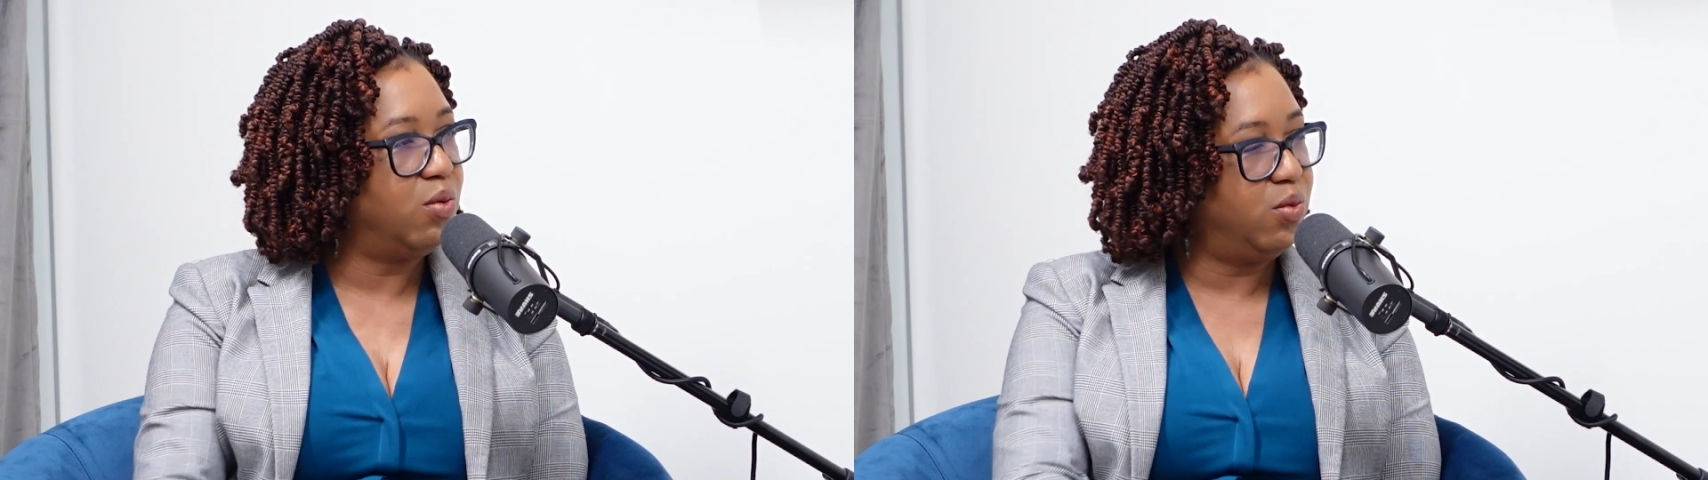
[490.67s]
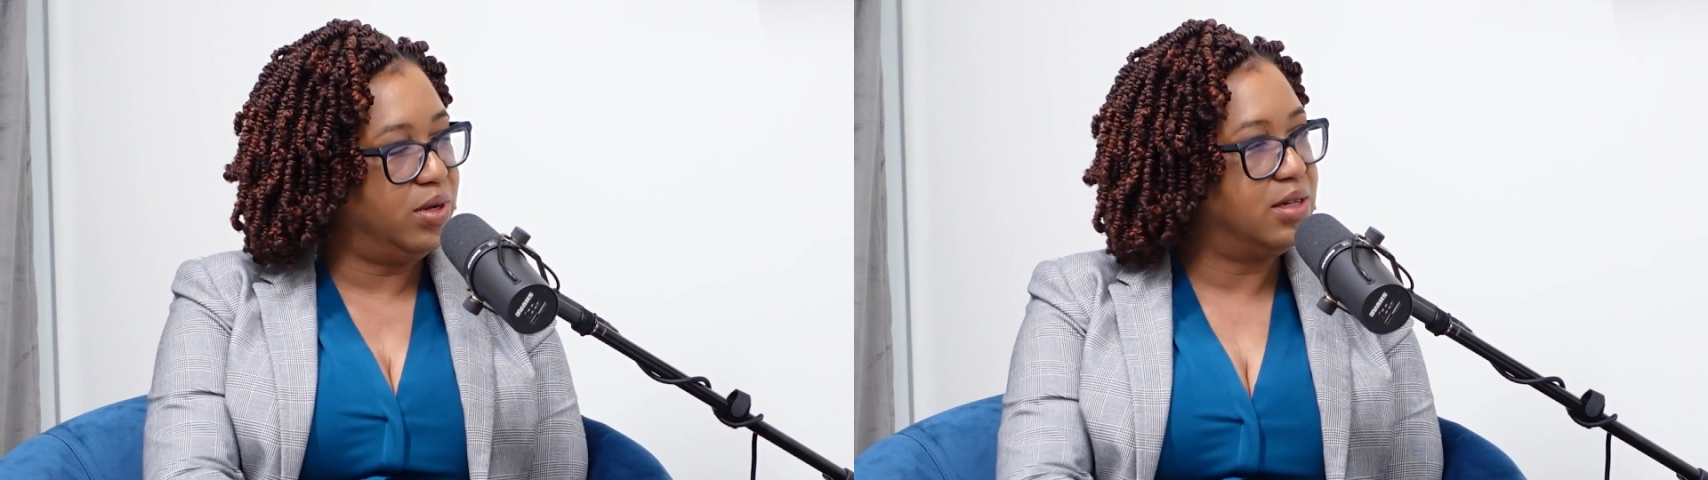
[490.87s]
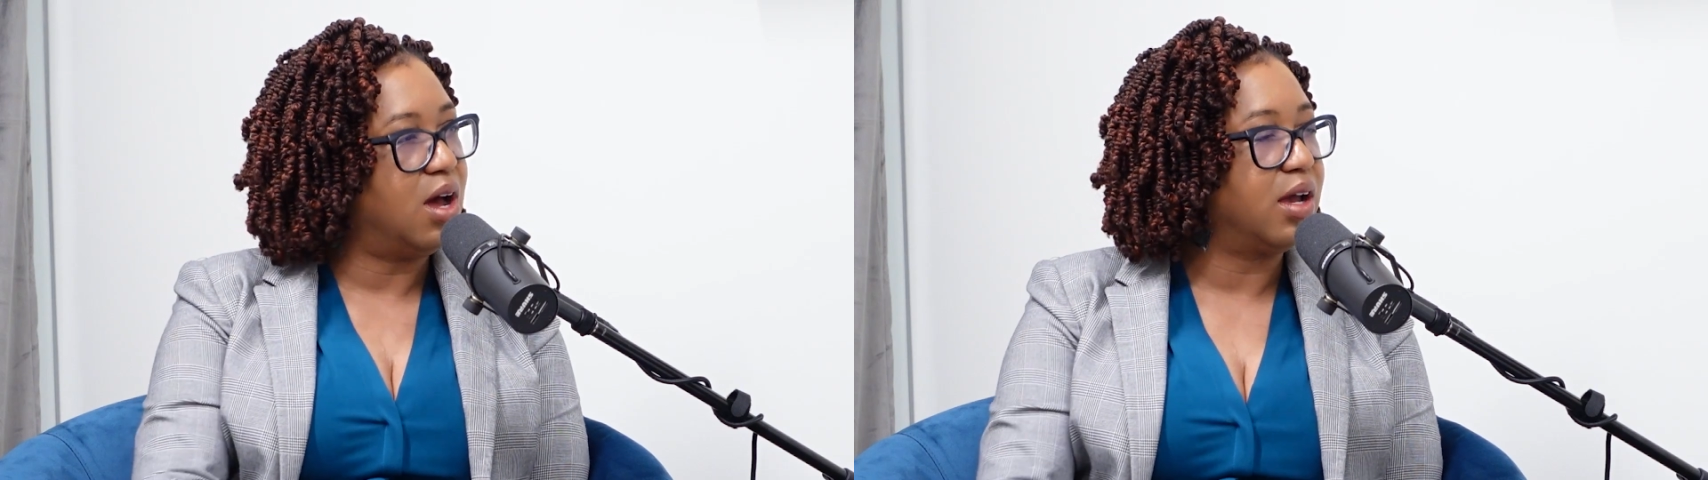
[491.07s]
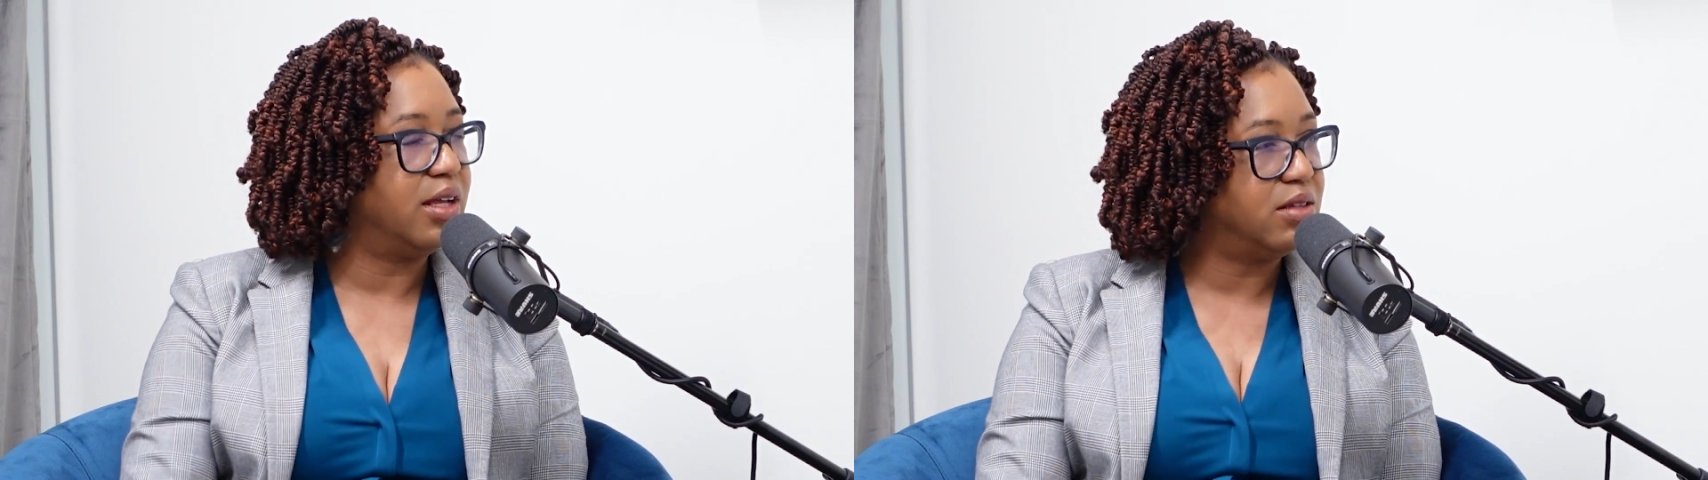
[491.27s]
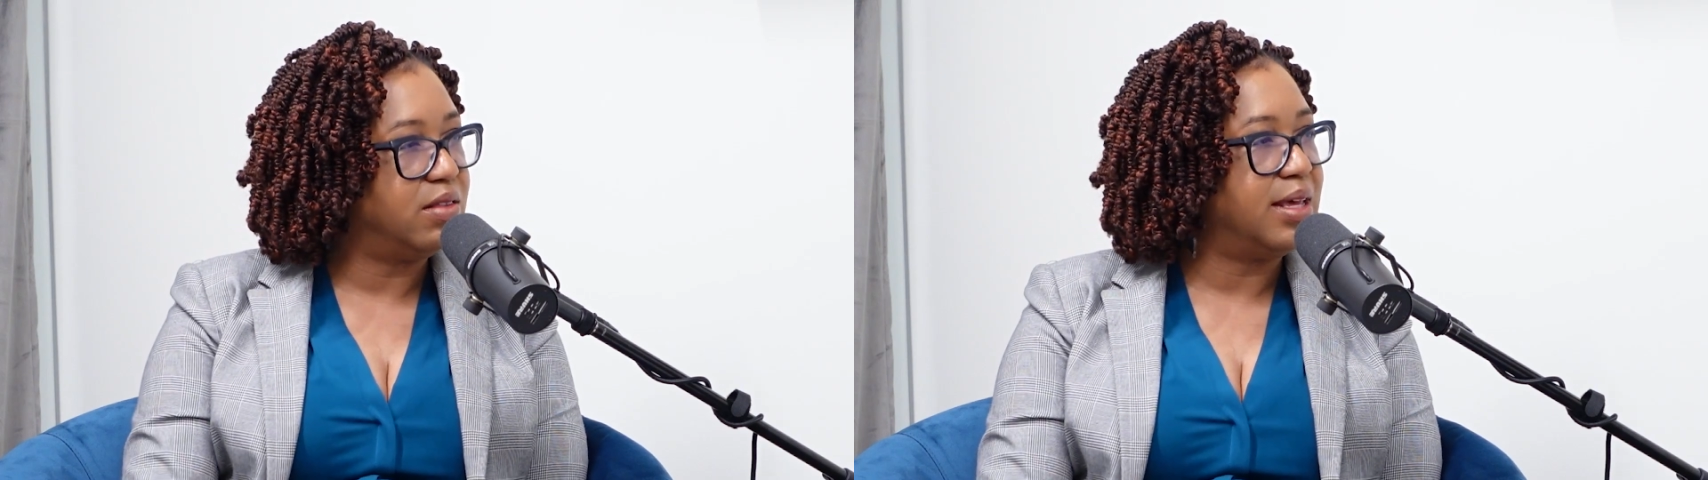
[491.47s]
when talking
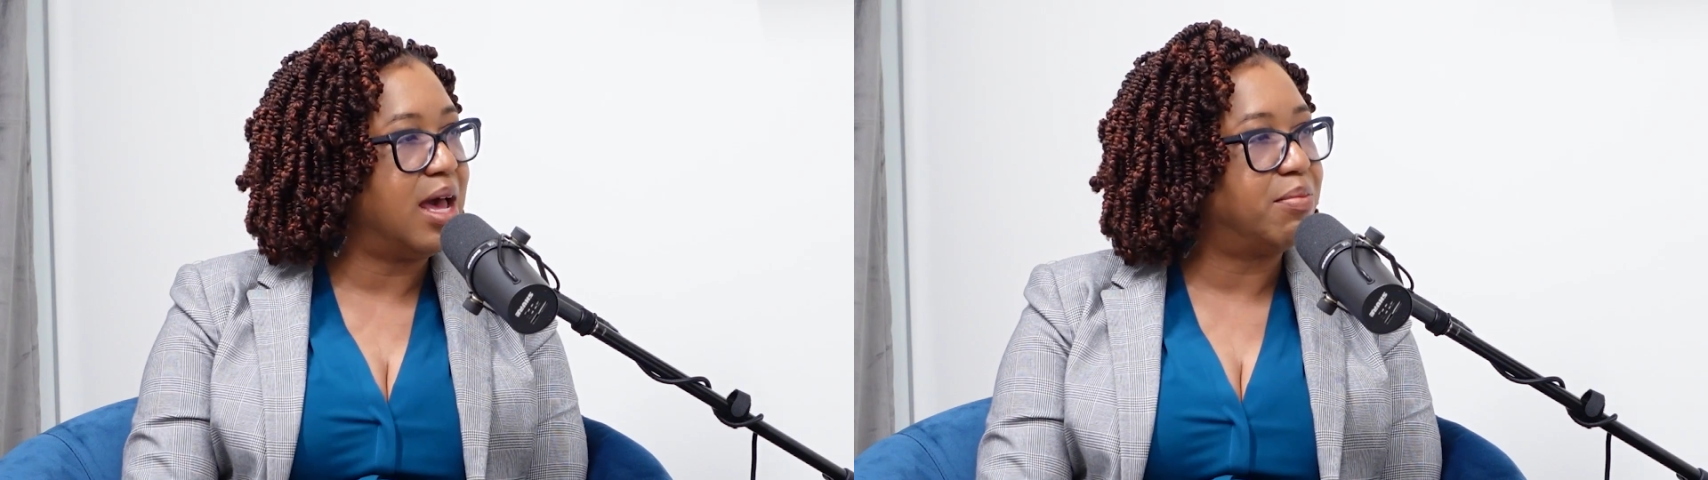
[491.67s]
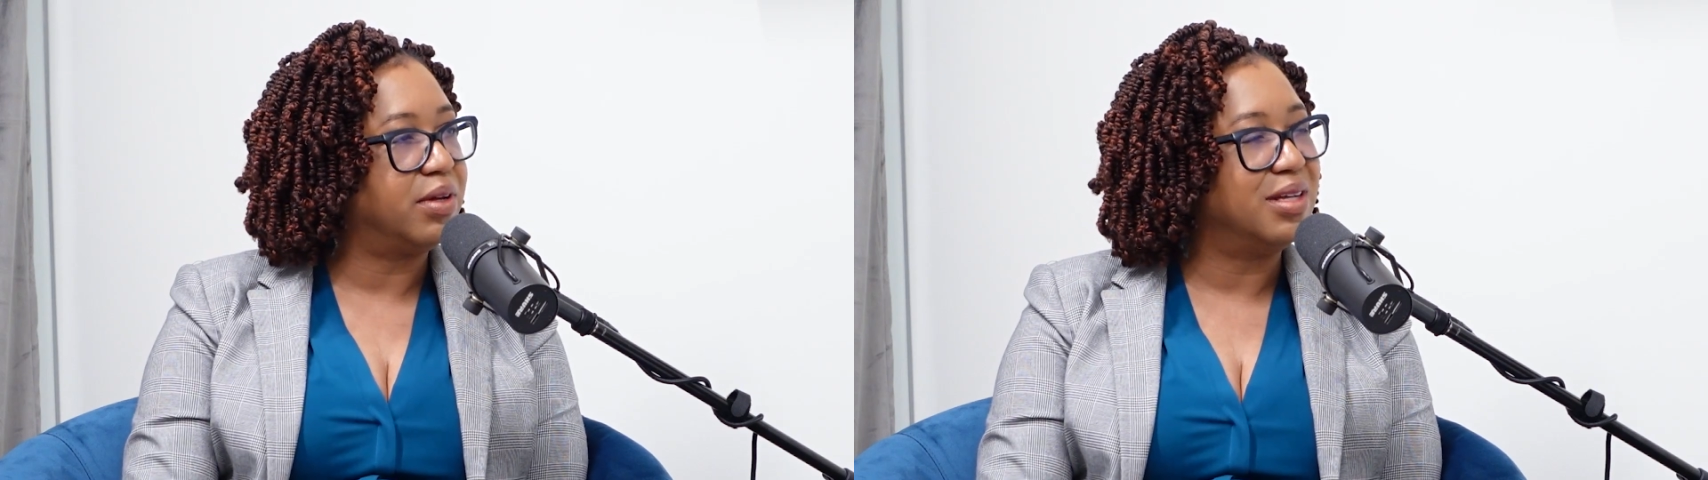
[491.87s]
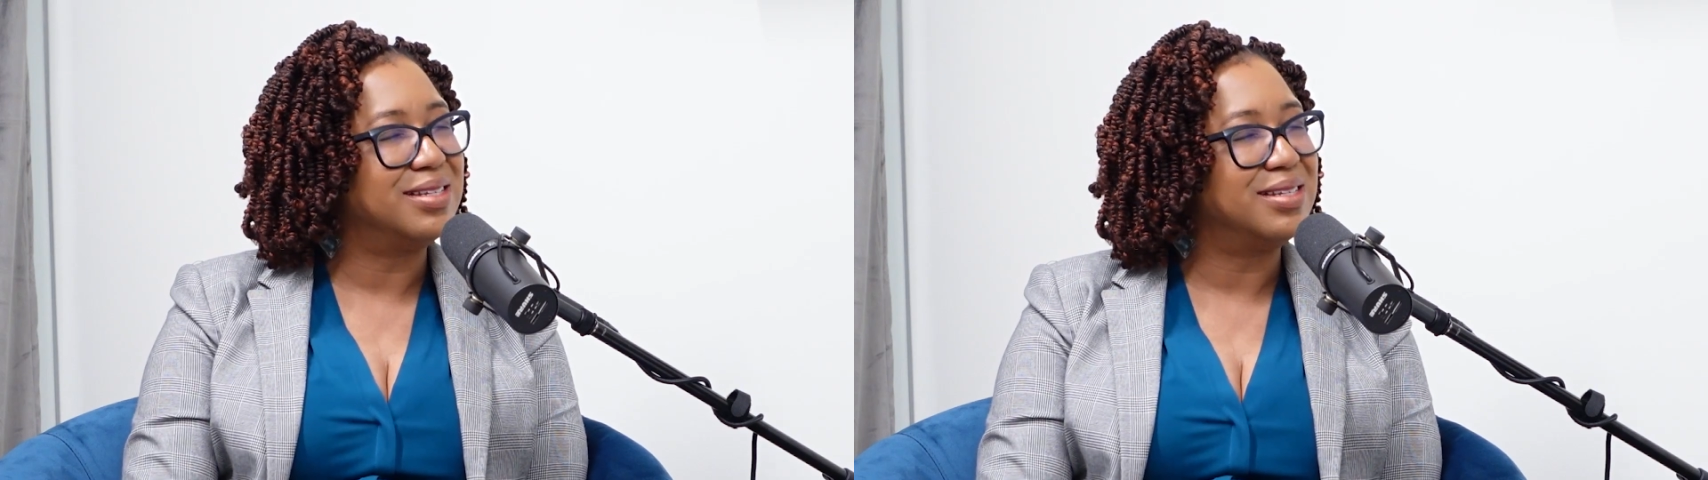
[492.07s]
to the applicant.